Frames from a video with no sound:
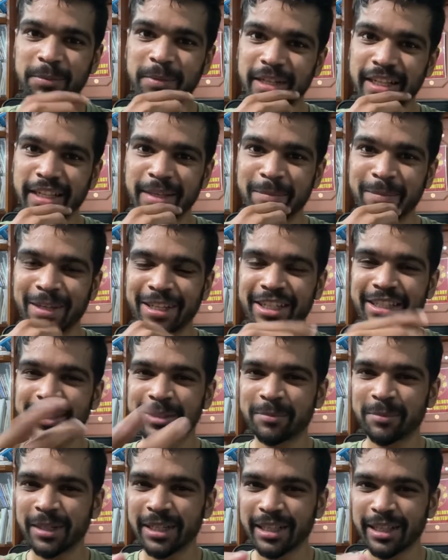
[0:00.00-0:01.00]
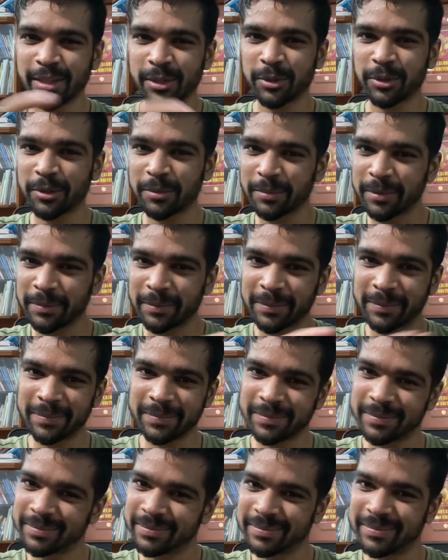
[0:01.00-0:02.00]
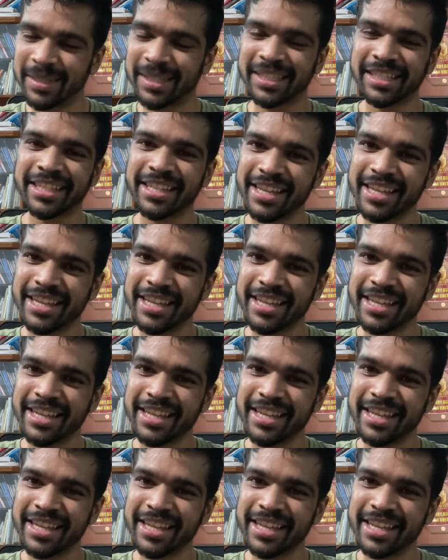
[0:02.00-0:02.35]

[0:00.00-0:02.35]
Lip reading: bharat immigration bagitla nahota, pan